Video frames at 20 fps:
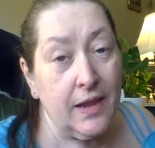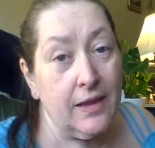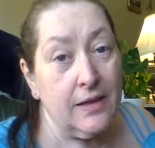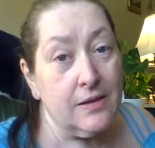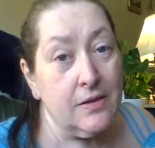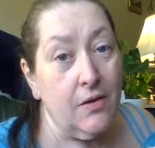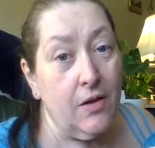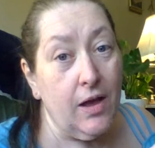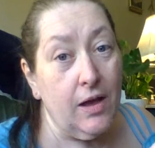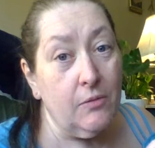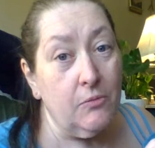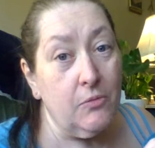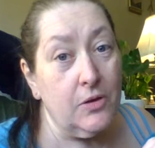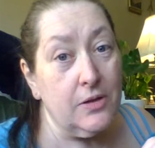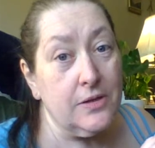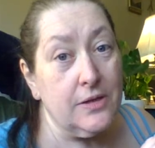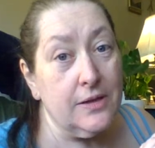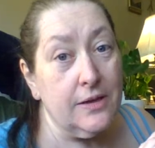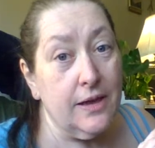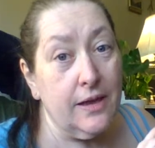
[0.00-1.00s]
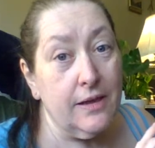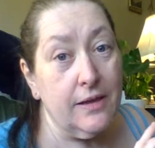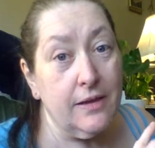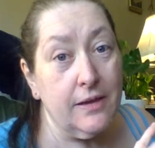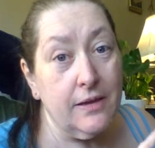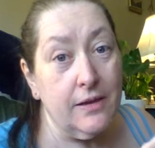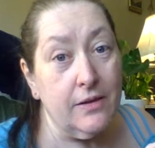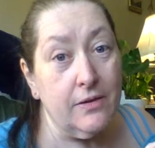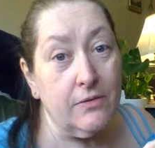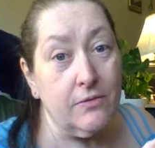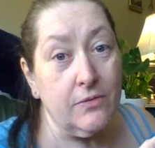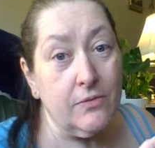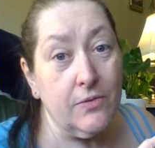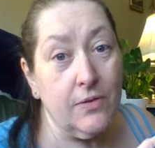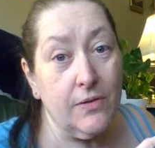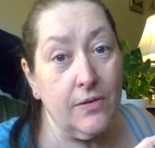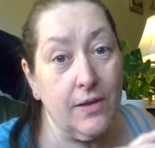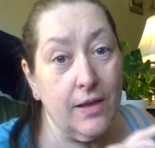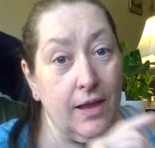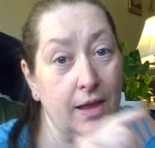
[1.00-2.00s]
So I want to,
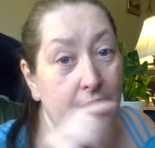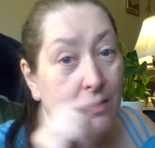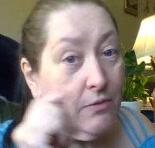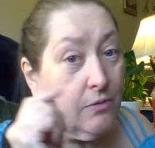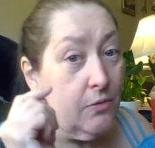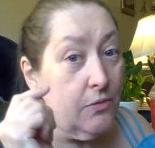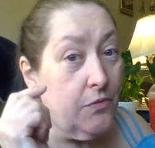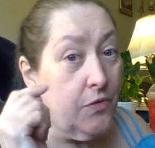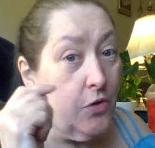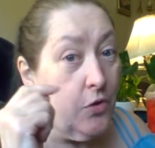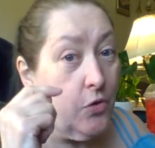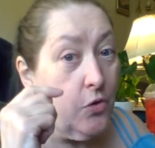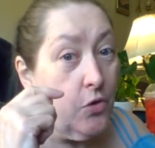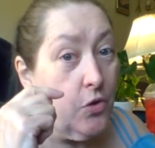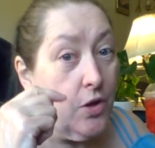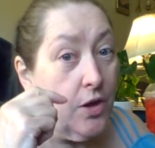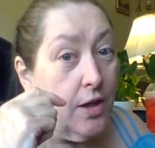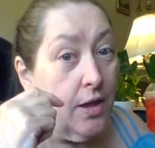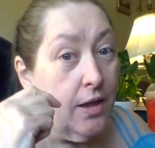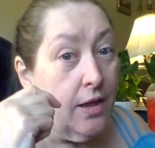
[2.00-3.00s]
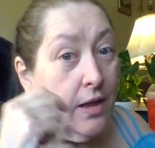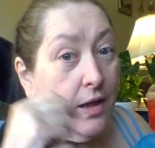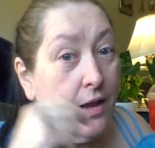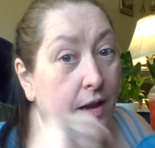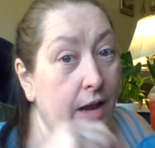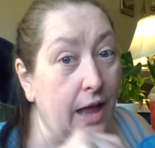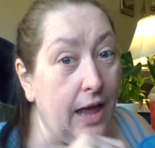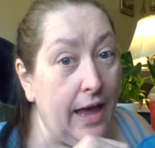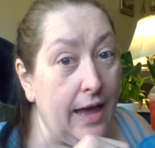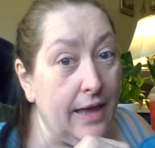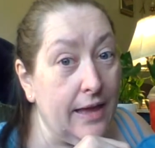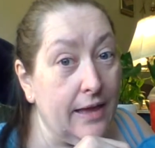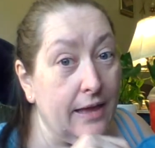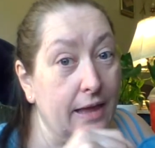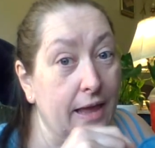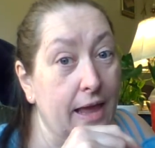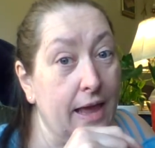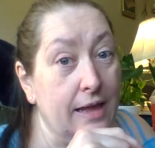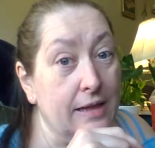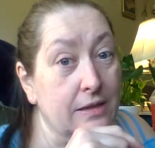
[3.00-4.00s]
if you could like
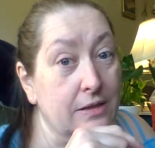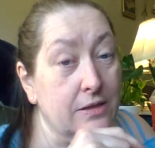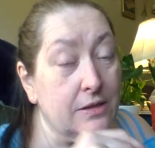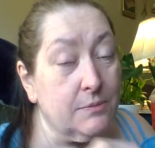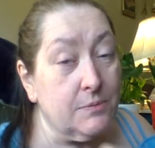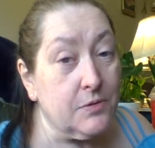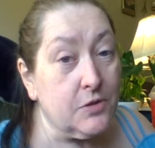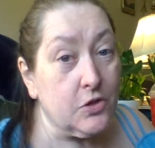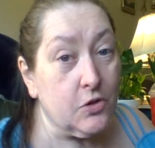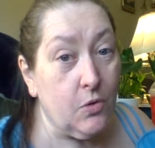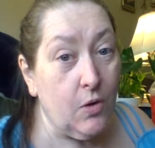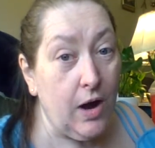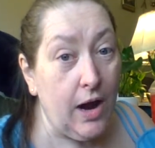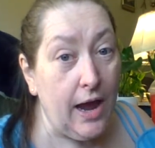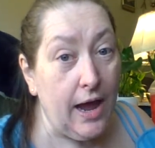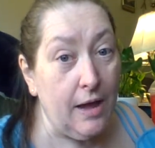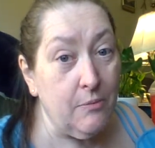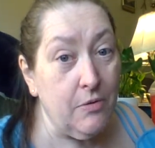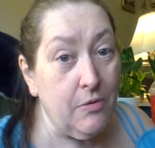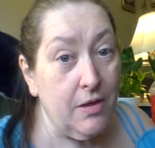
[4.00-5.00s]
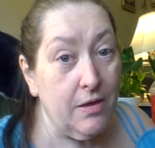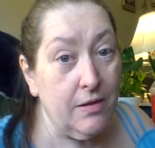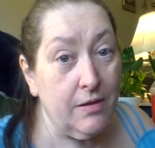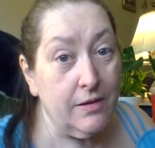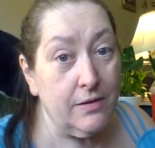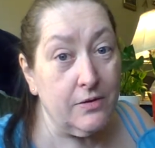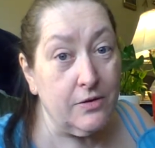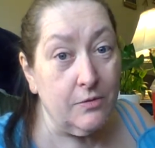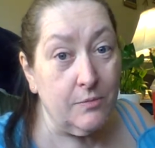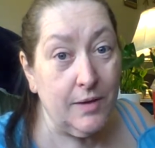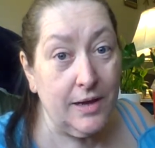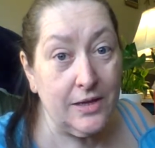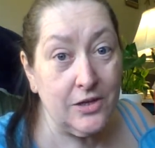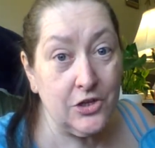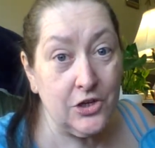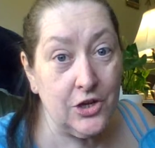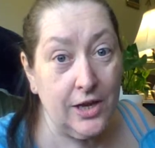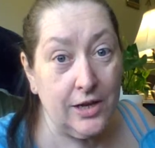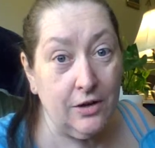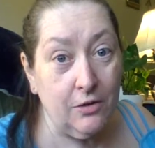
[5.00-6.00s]
and subscribe to my
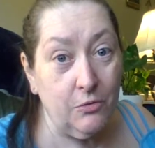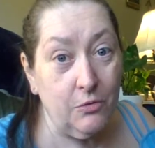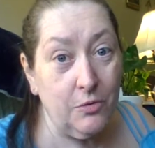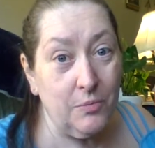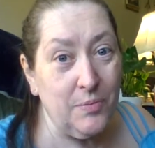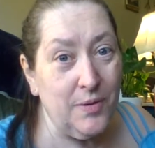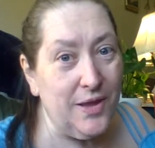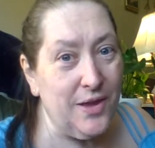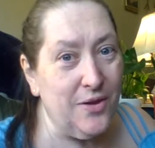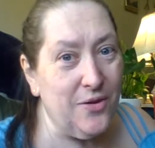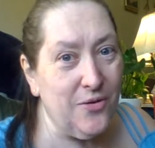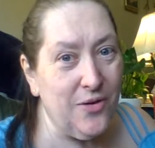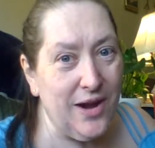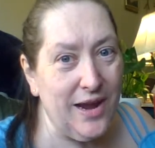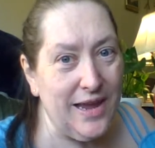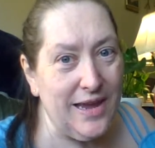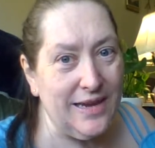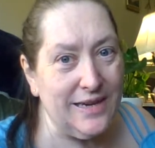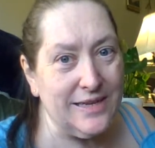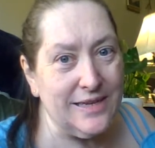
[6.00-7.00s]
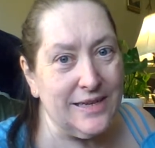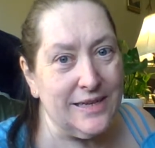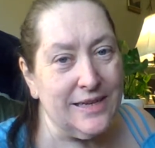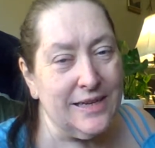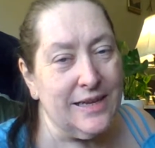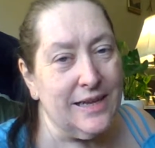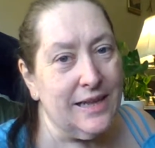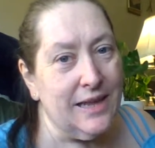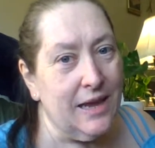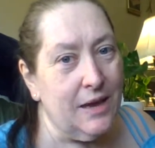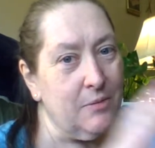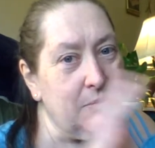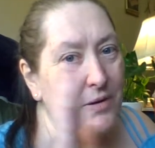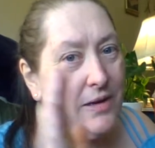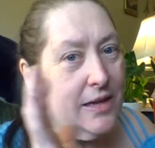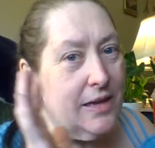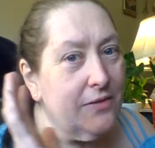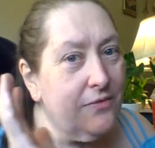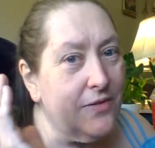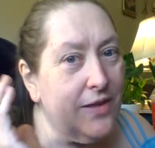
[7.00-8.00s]
channel would be great. I would
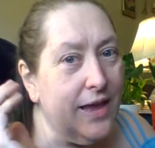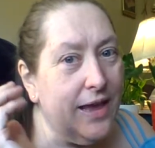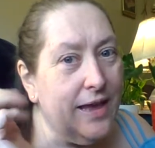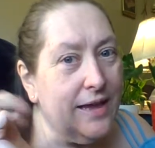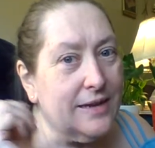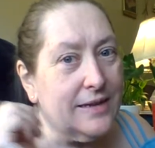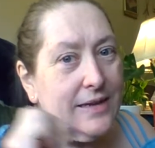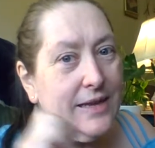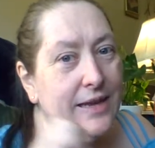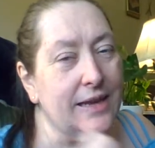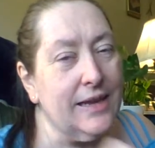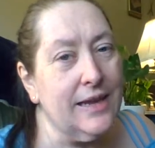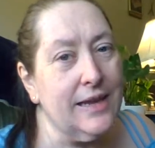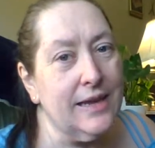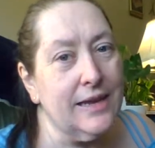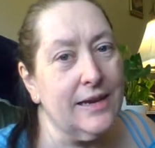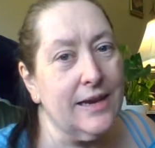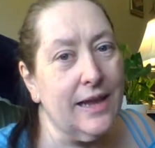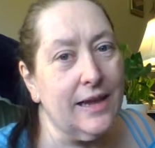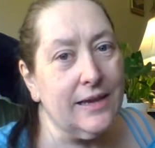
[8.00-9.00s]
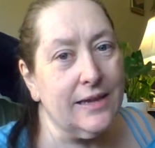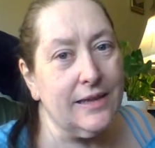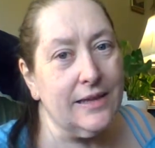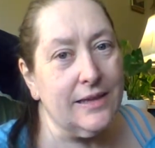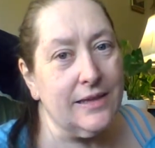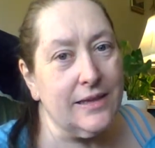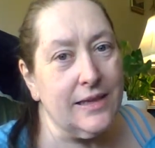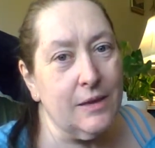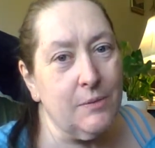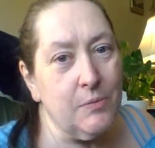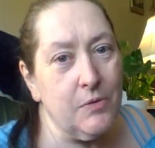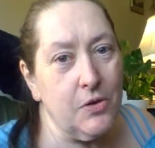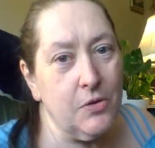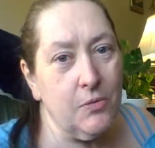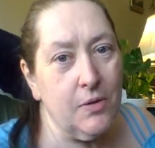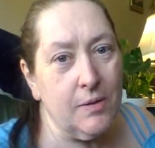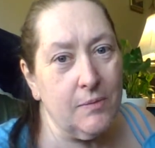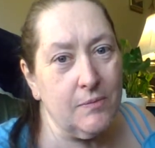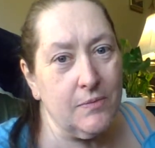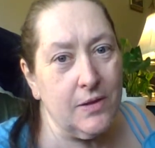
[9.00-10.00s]
love that, and I keep you
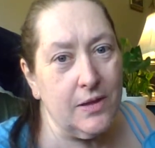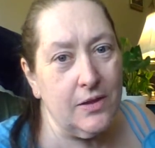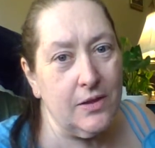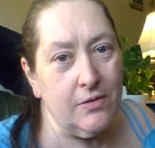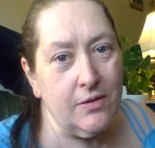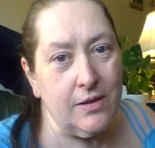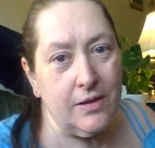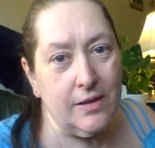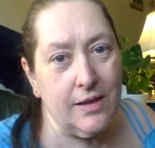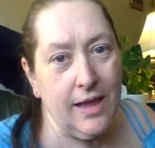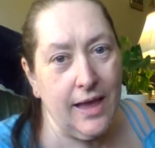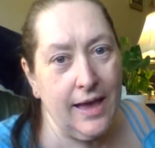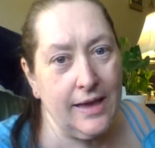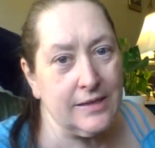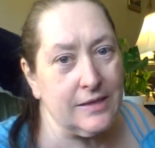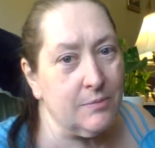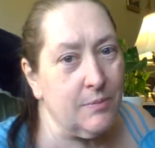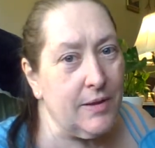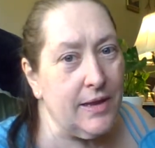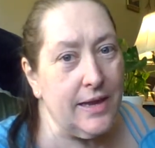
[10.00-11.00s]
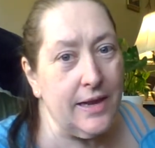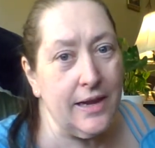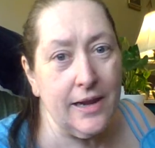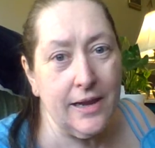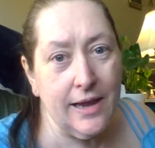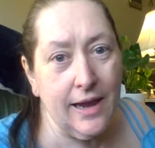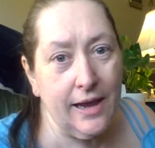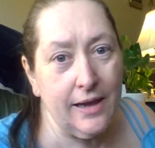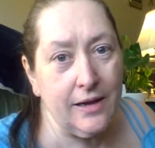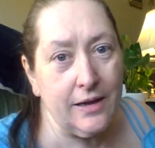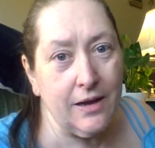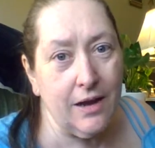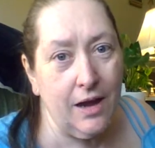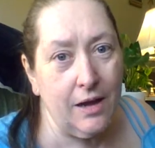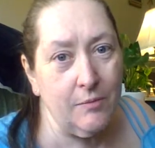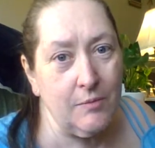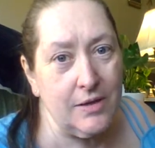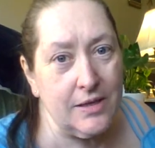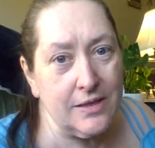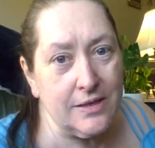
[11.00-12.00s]
up. You can ask me any kind of
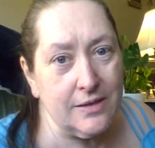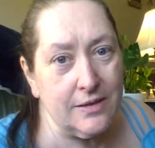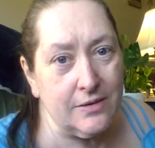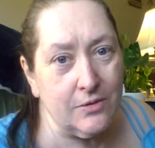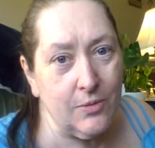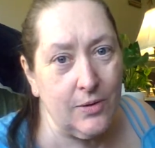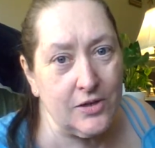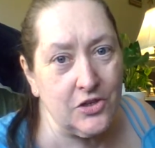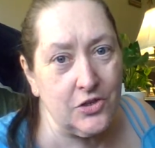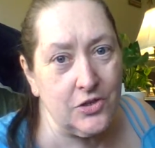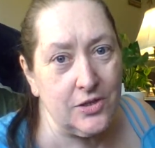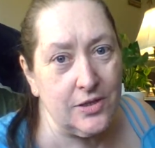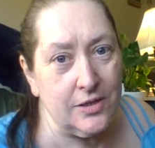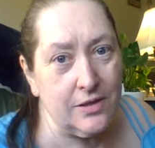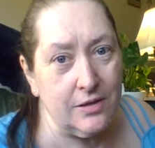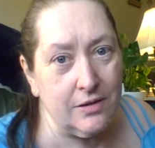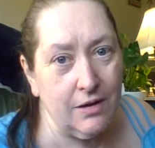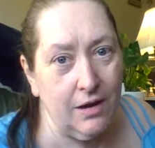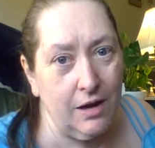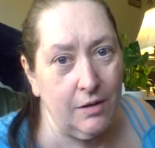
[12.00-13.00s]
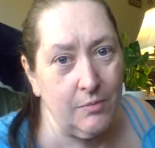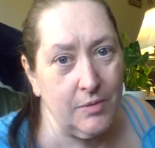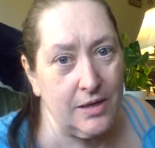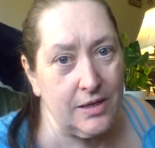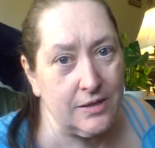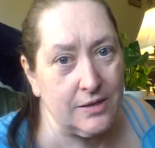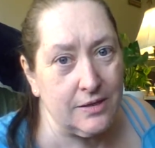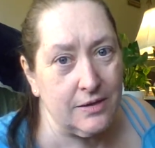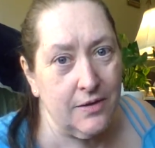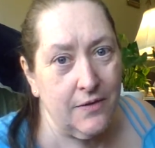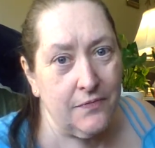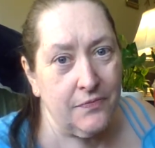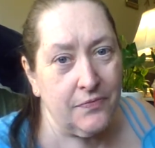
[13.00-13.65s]
questions in the comments.